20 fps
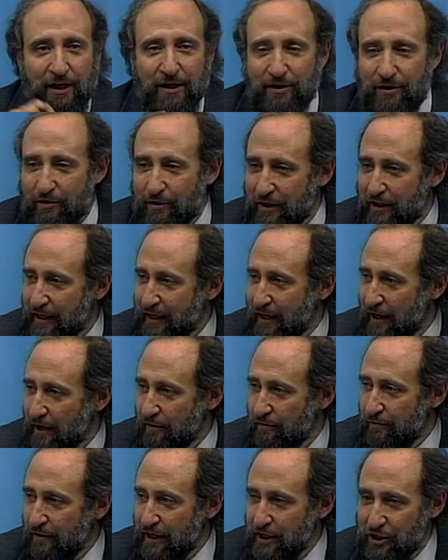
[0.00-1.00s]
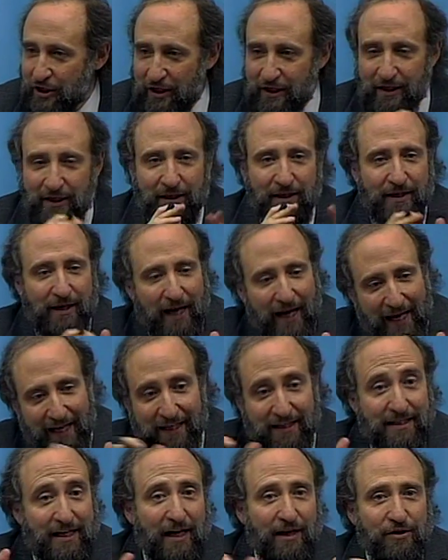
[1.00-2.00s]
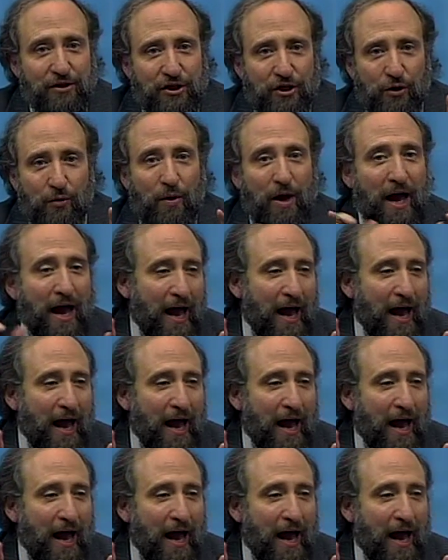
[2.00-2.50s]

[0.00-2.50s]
You click on a region and it tells you